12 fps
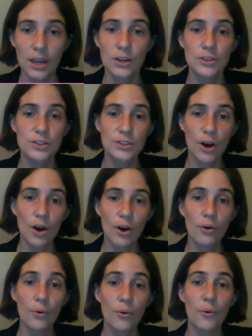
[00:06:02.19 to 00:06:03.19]

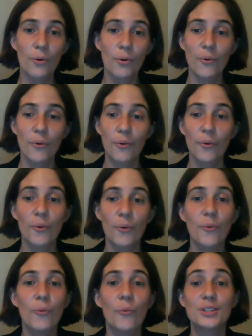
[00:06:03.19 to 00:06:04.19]
So yeah.
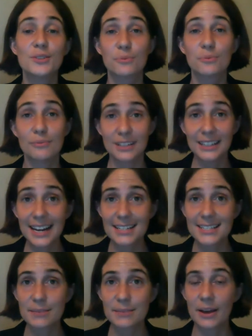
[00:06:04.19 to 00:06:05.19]
What's really
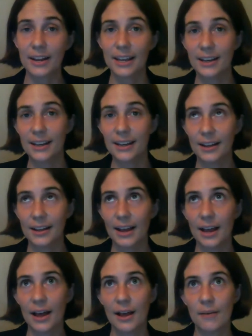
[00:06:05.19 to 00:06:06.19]
nice about it,
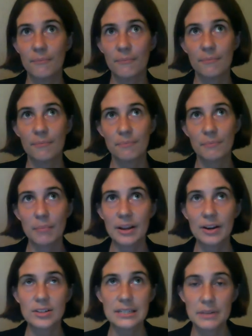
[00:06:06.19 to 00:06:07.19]
my
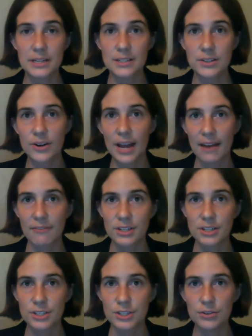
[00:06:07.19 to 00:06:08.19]
parents in Minnesota have
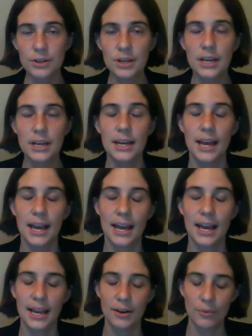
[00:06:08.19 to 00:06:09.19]
it too,
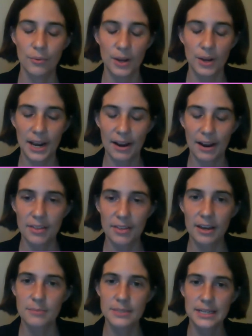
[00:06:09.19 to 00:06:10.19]
and when
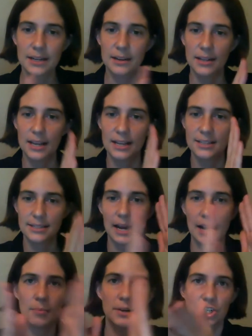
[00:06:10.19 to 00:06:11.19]
everything comes in, they
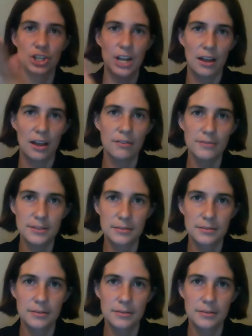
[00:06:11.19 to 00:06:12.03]
stack them on shelves.